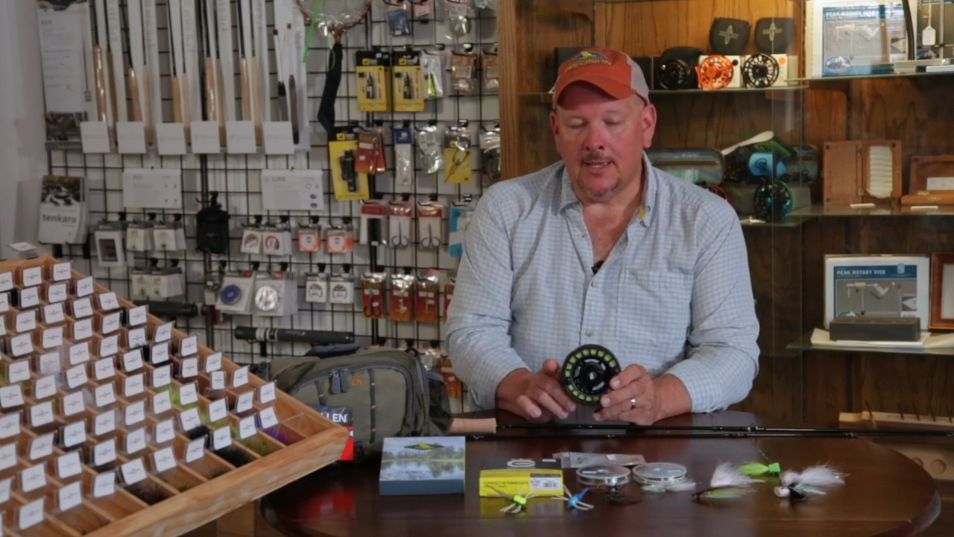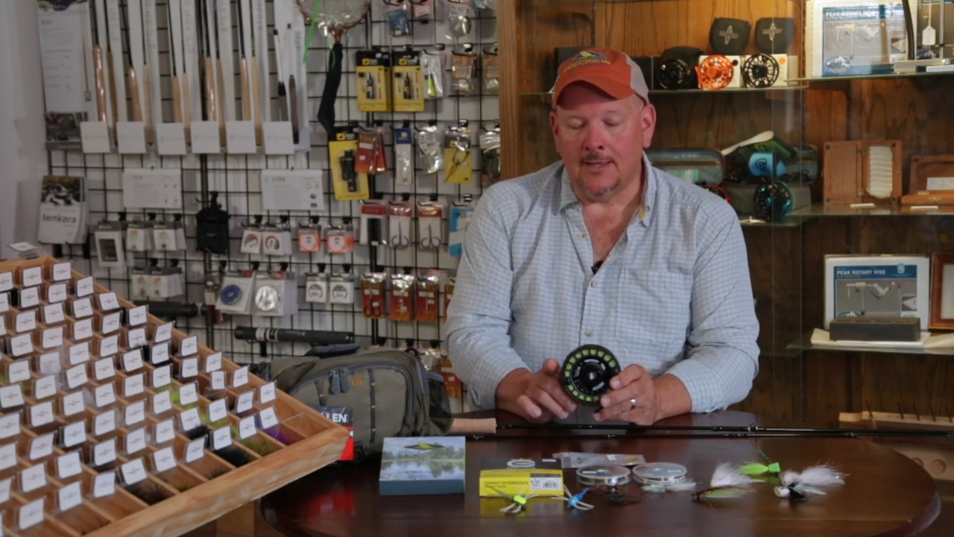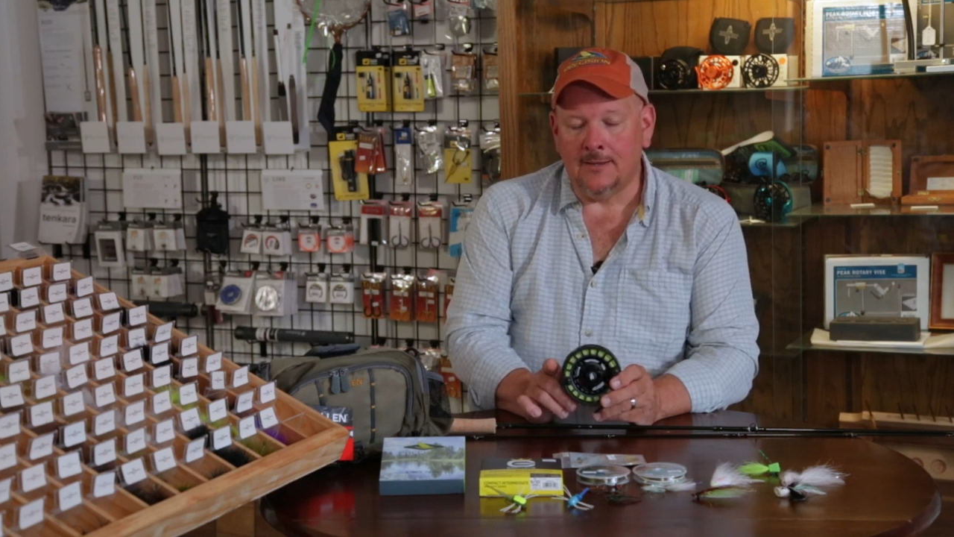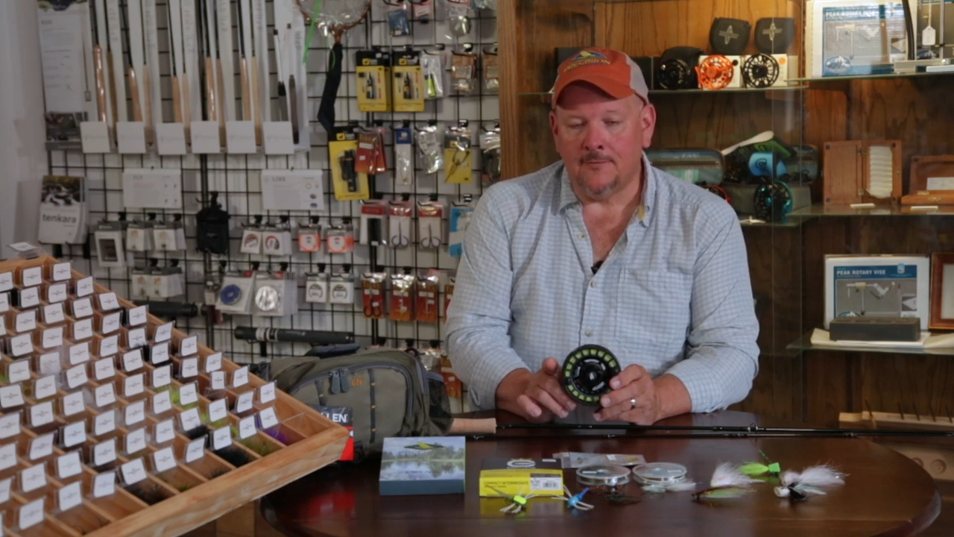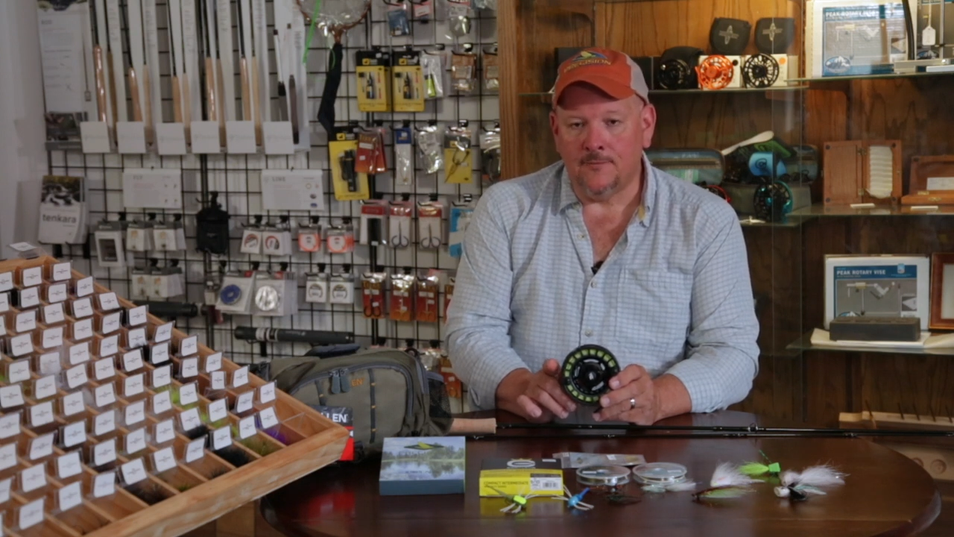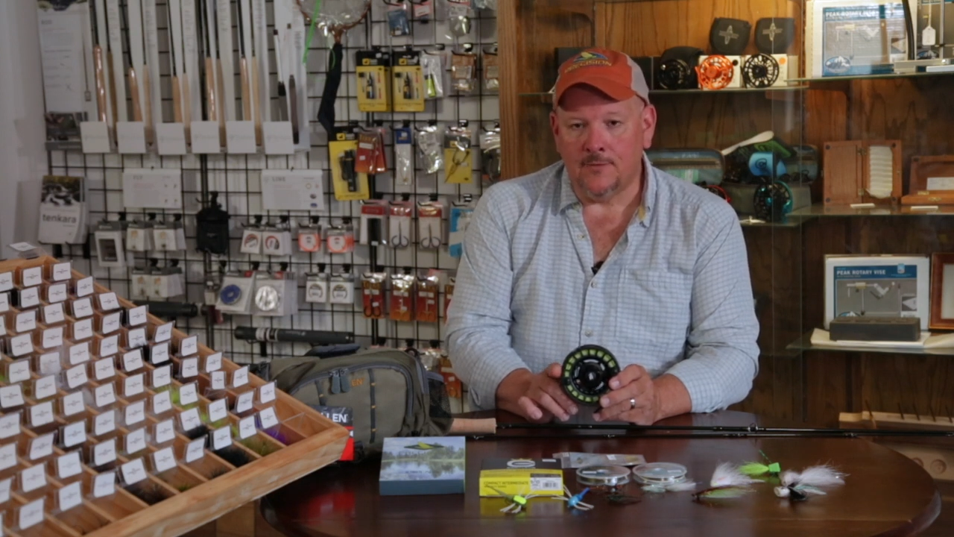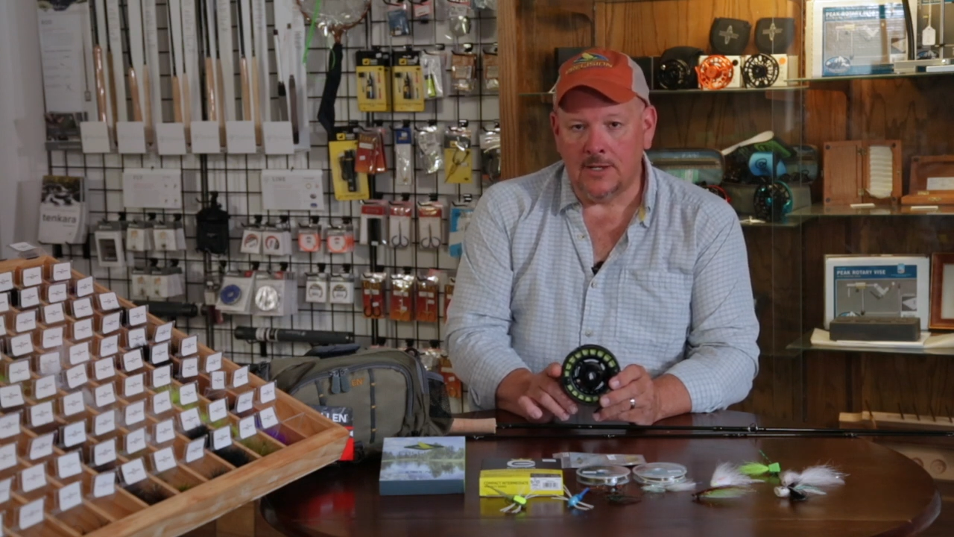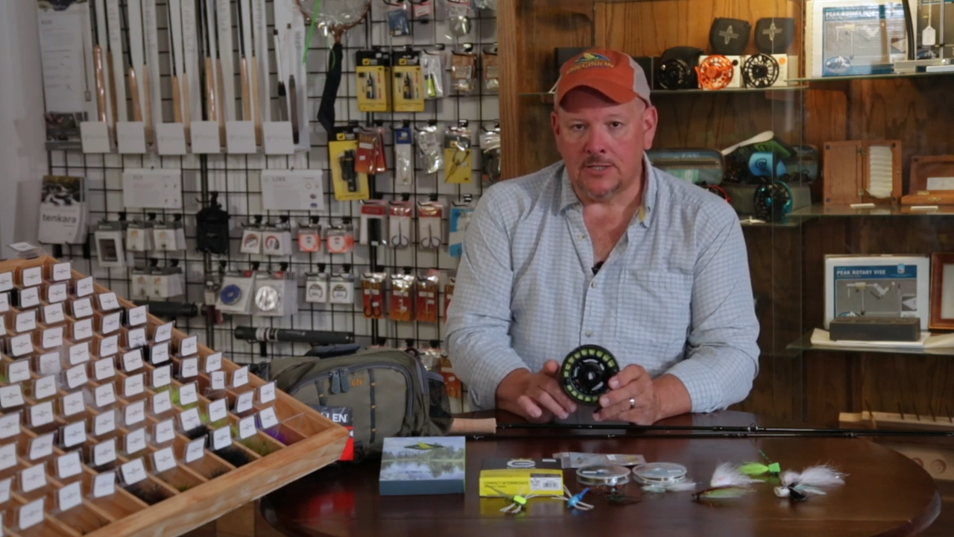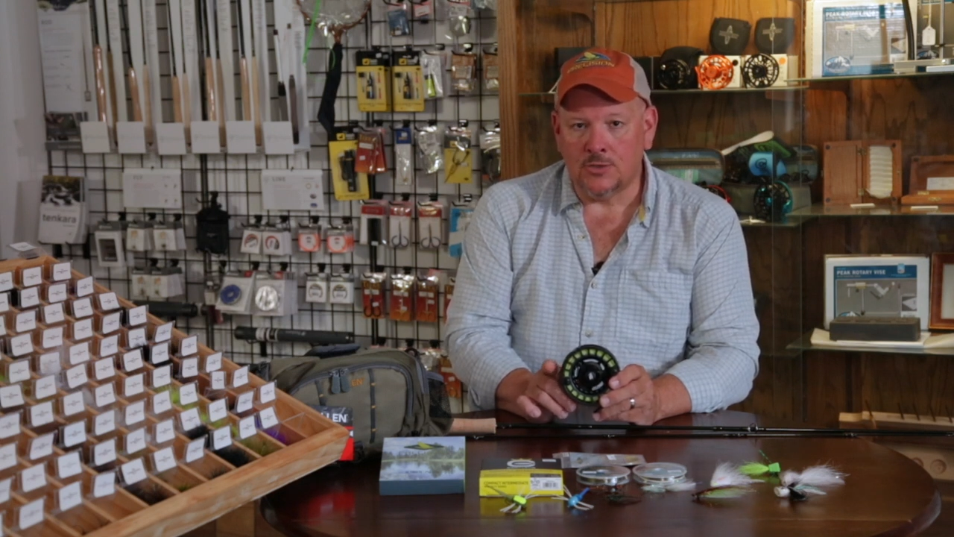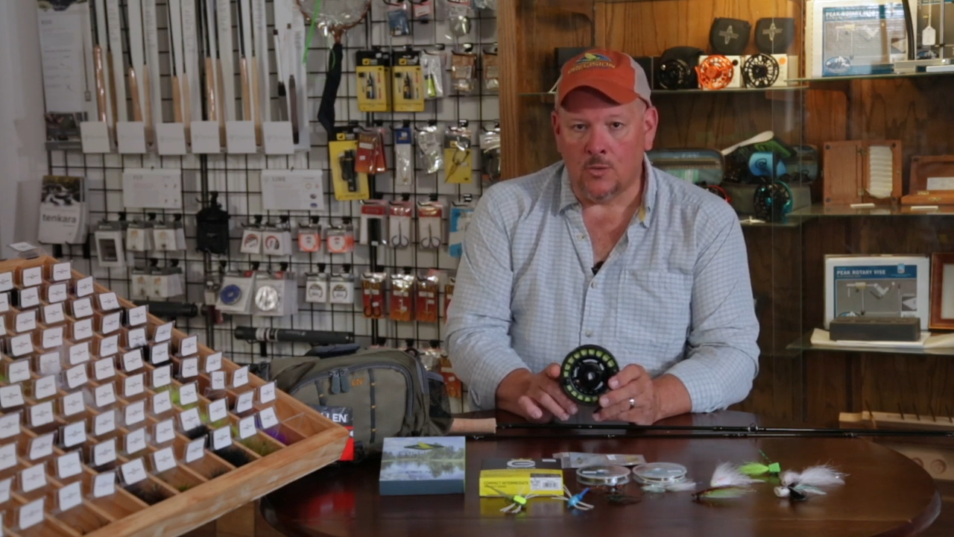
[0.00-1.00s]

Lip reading: that fish